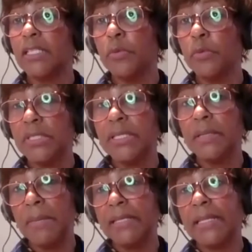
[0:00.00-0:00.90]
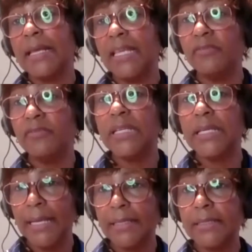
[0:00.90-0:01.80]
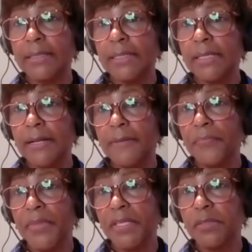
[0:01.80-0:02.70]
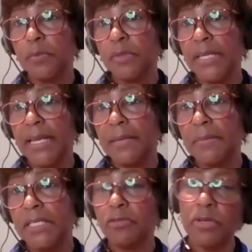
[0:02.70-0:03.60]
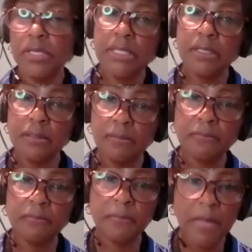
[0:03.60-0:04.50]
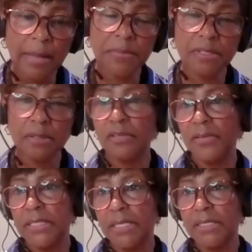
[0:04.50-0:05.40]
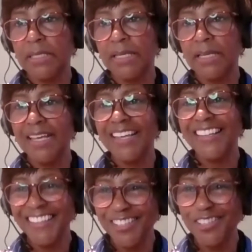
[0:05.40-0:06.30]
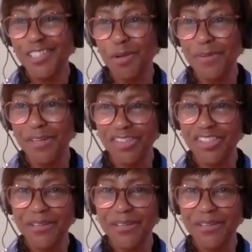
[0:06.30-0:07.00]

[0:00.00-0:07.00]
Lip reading: So we want to make that even less. That's what the aim is. Chris, absolutely fantastic. Thank you so much.